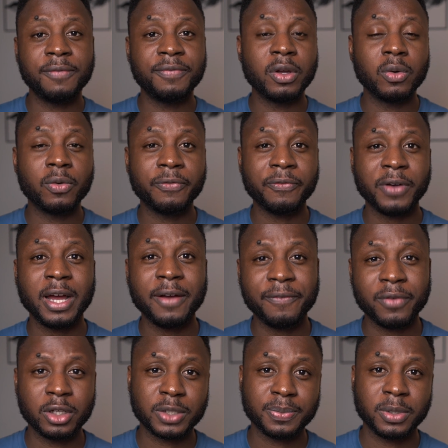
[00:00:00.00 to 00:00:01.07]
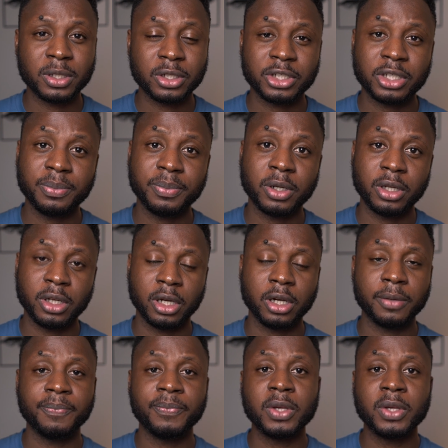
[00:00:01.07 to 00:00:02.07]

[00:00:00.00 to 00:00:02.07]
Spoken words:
will file for your sponsorship or not.